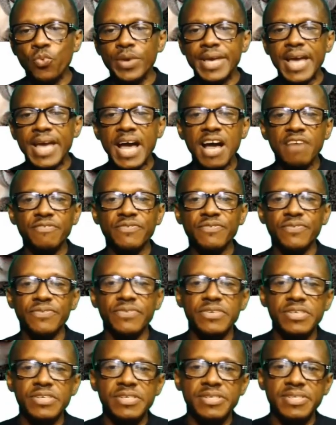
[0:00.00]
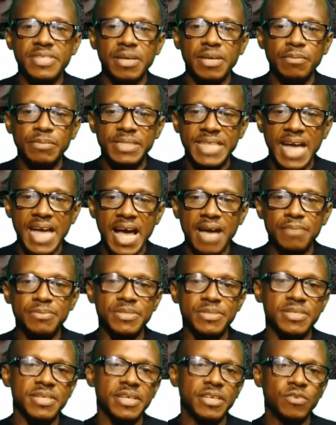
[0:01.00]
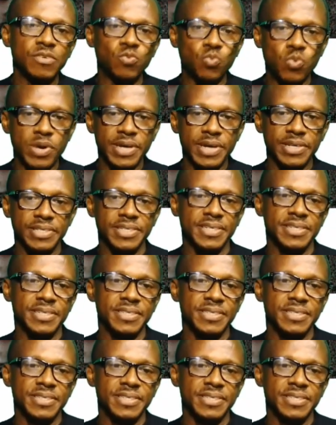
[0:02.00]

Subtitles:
we have some tabs in Word